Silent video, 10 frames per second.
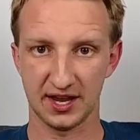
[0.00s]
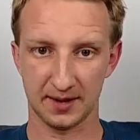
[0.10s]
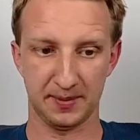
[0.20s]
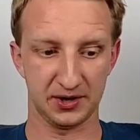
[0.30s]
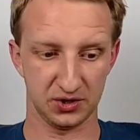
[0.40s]

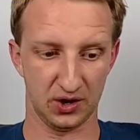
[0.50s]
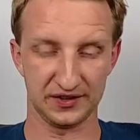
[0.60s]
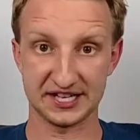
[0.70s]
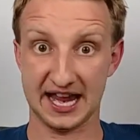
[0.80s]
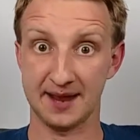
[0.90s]
compared to all the
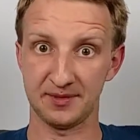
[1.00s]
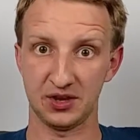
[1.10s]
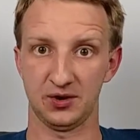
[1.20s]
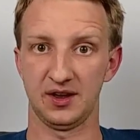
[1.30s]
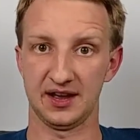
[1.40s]

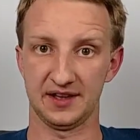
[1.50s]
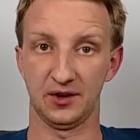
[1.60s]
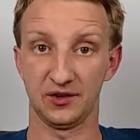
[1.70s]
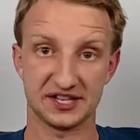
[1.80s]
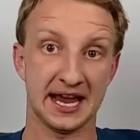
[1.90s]

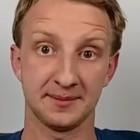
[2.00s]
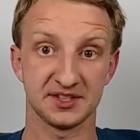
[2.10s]
times